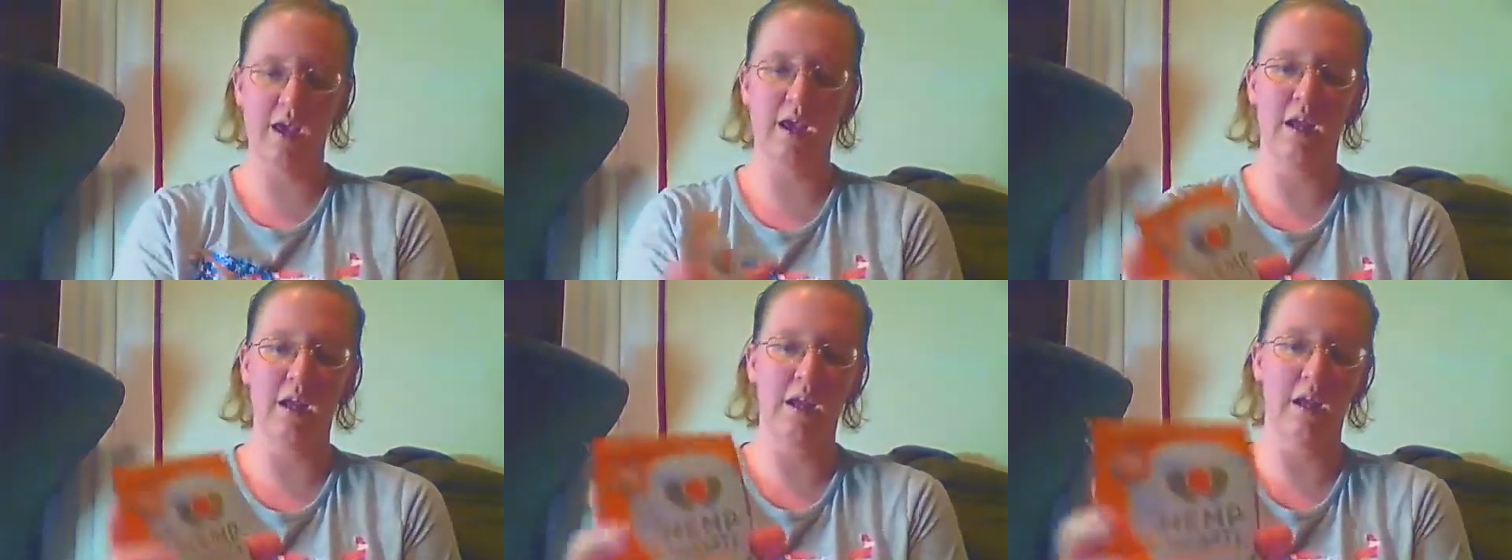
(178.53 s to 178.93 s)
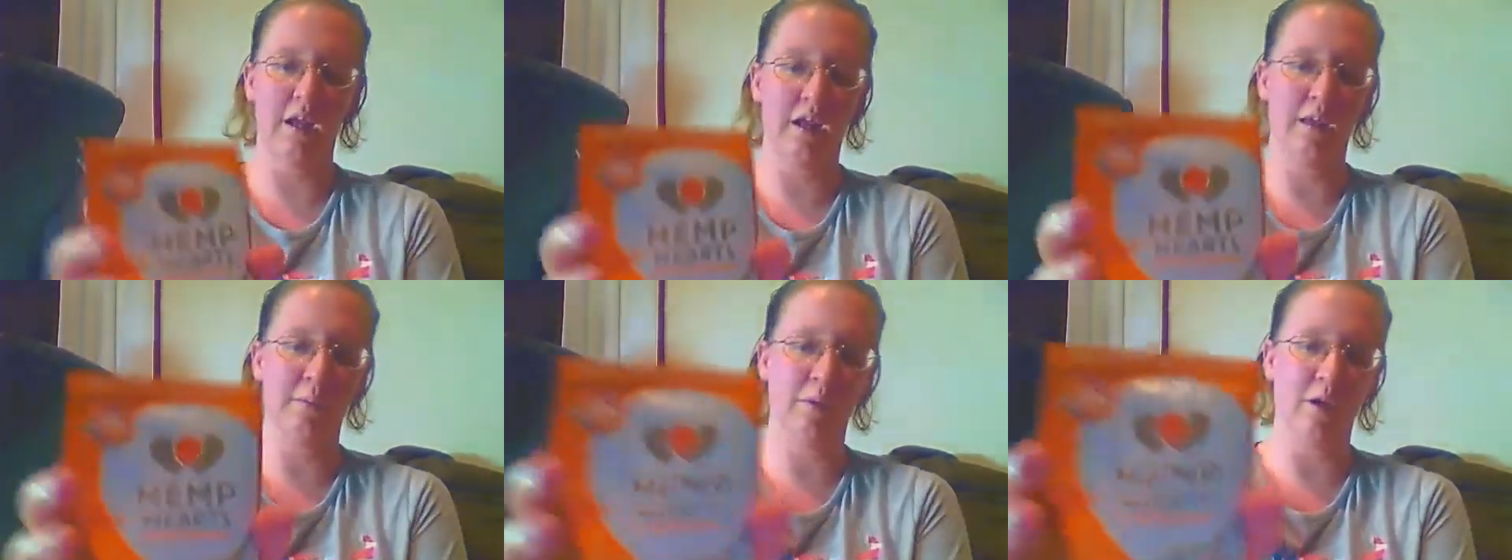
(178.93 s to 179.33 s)
And
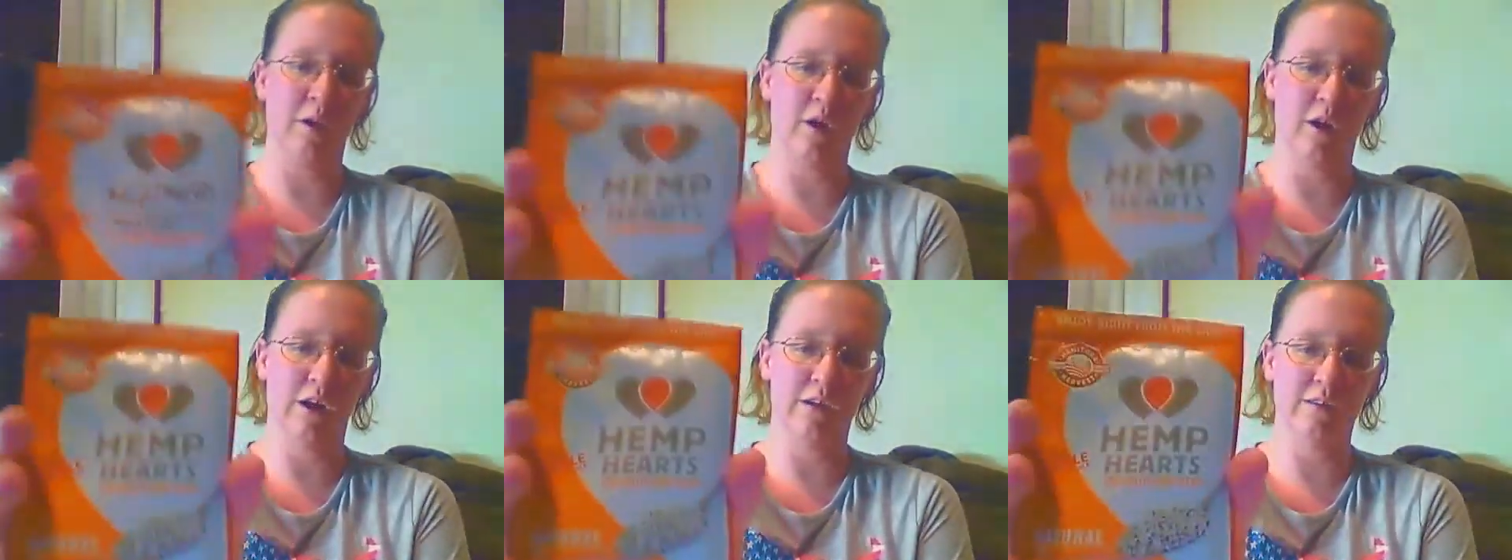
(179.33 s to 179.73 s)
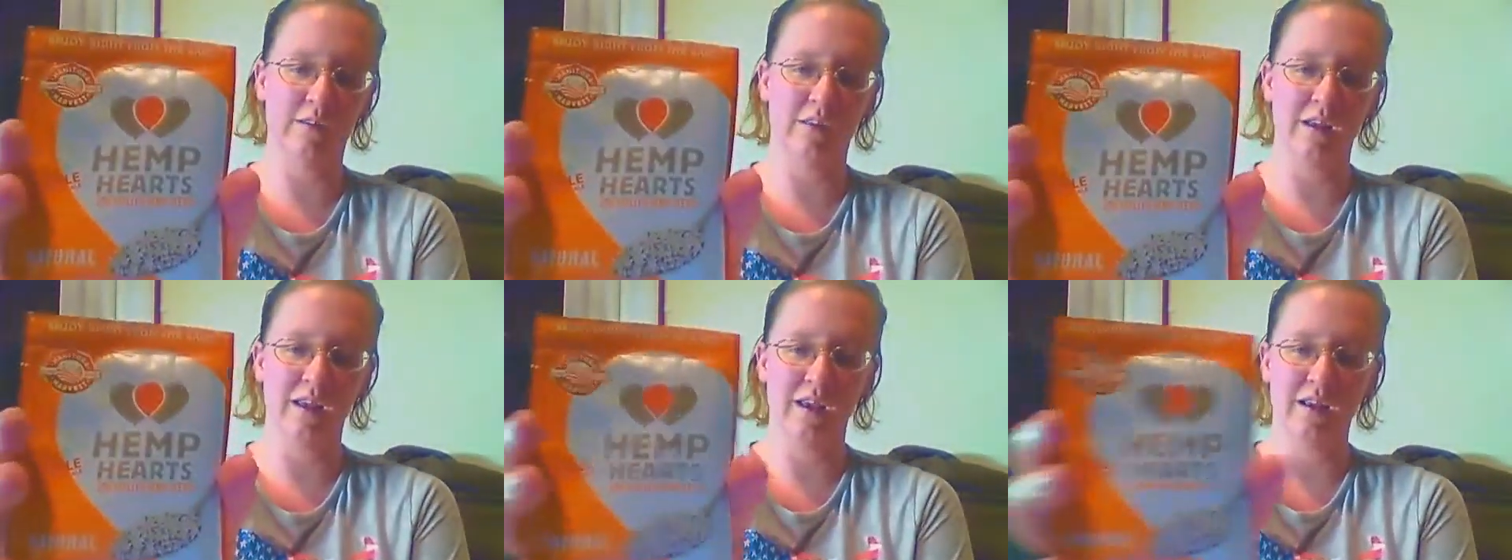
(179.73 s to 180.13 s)
hemp
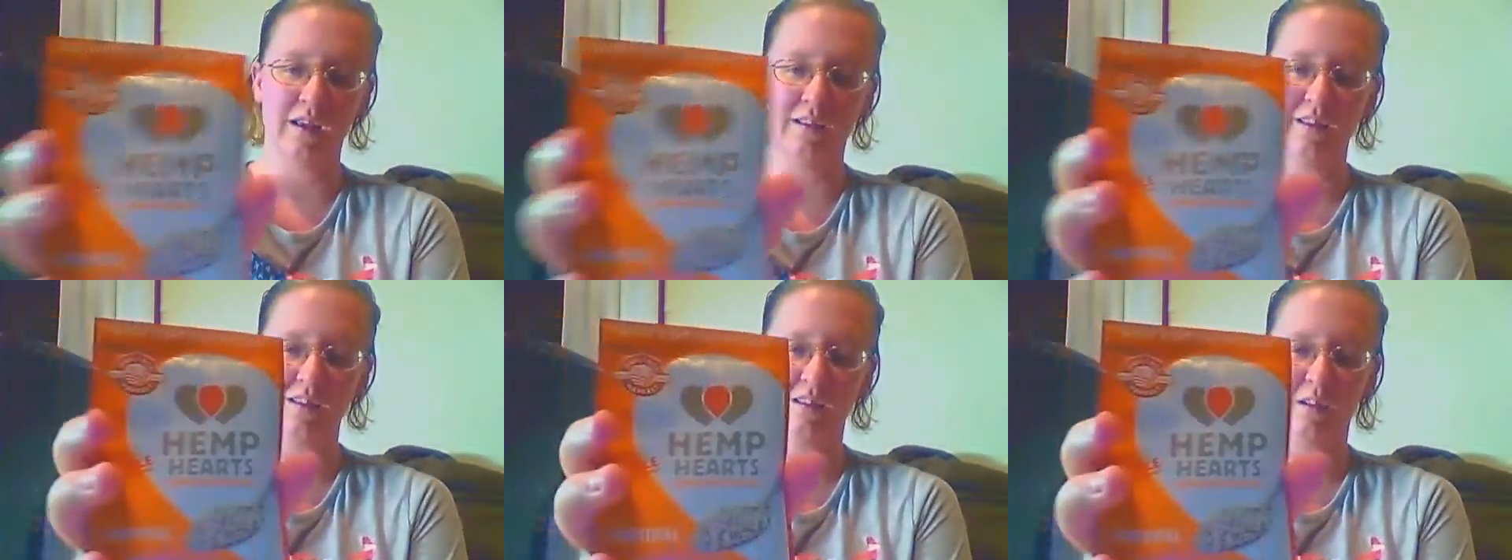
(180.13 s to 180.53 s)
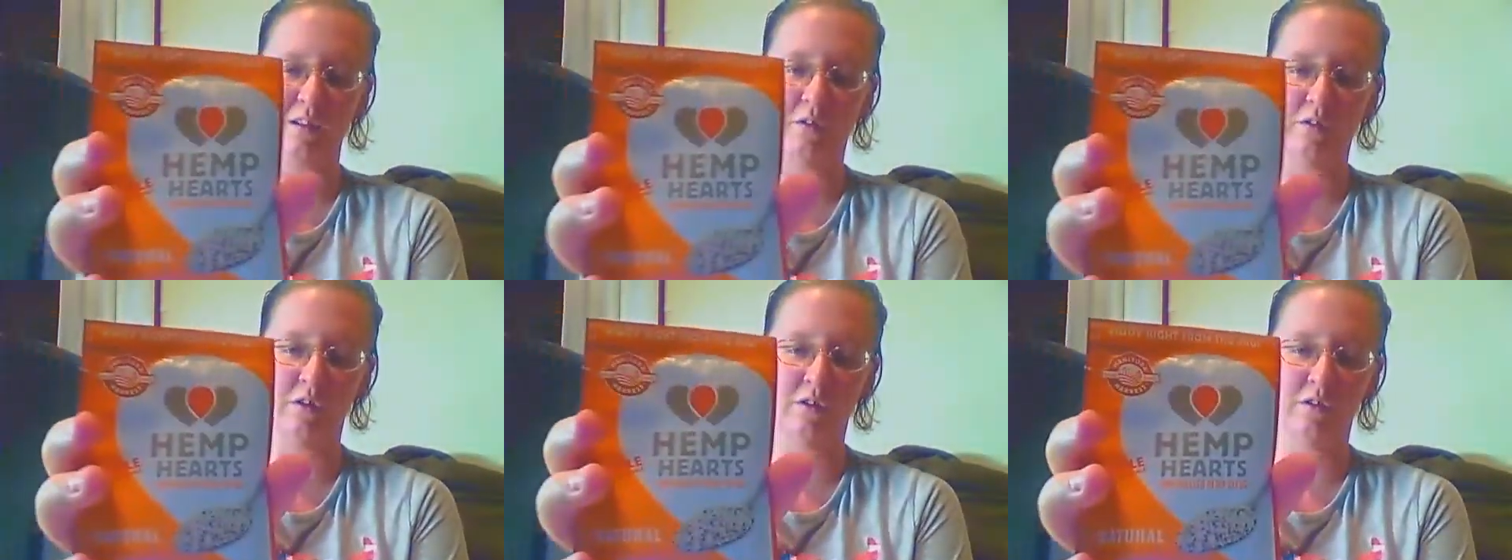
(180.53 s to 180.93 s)
hearts. This
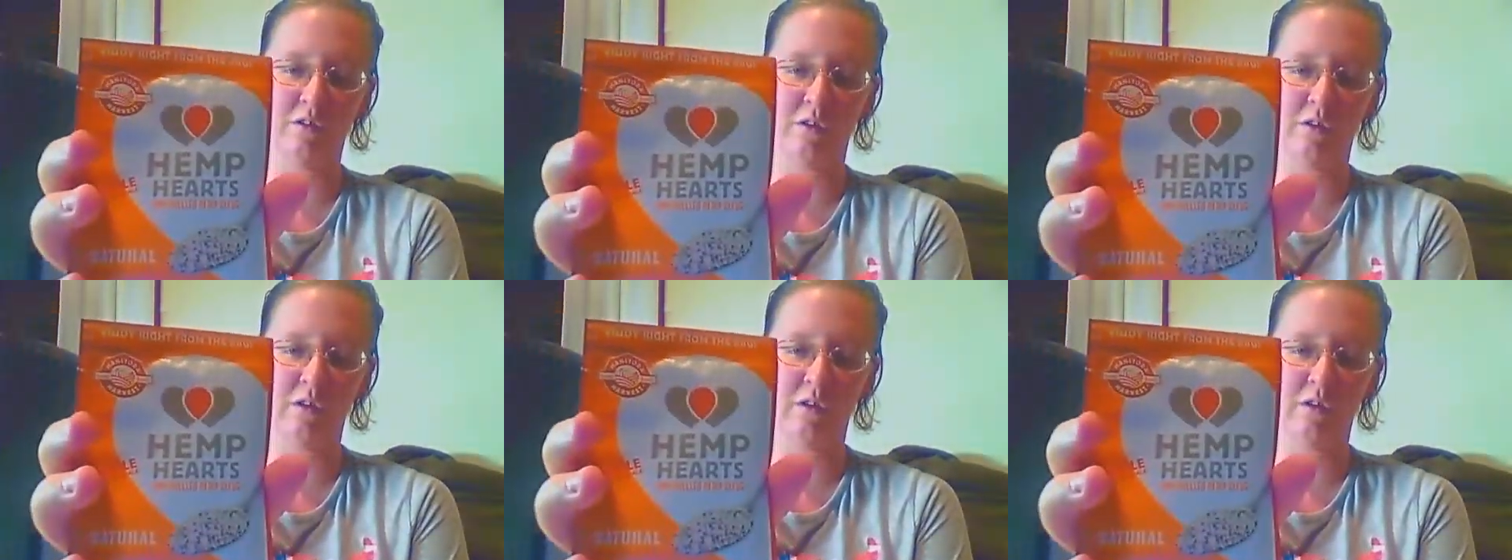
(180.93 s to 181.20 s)
don't look too